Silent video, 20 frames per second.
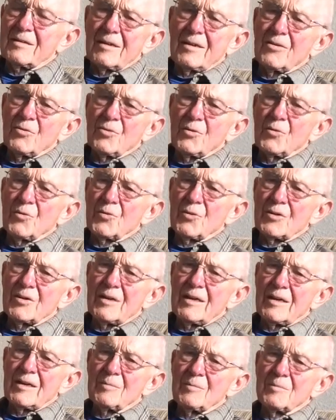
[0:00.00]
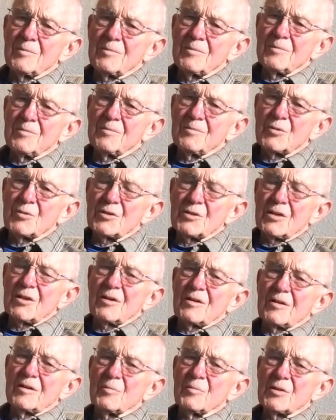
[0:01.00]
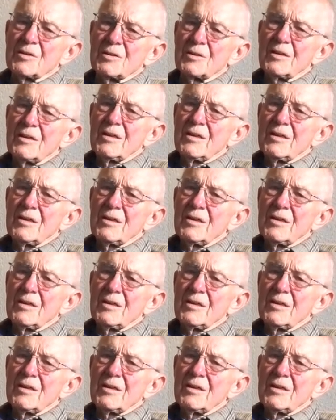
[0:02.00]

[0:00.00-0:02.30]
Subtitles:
I don't know the name particularly, but